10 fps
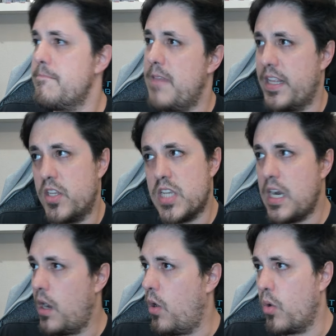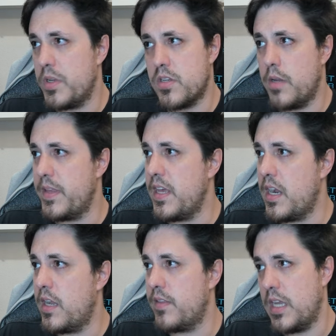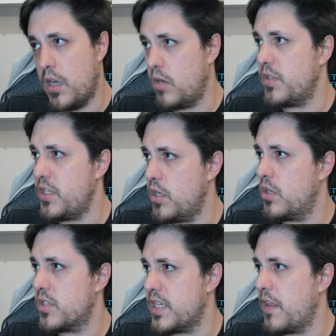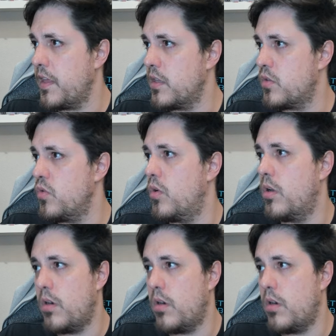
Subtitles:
like those are always gonna be there. Then Howdy Jones, I think too.